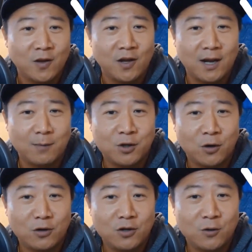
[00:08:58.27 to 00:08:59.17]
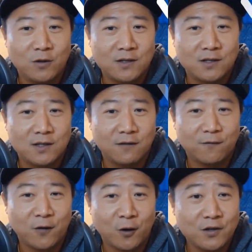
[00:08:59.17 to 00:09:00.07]
And I'm showing you, this is the
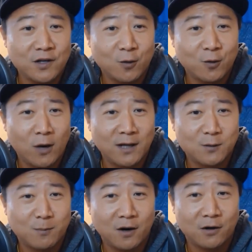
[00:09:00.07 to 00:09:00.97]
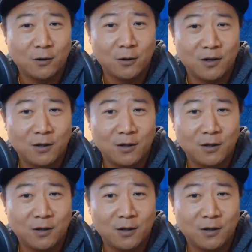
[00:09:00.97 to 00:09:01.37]
first year White Sparkle.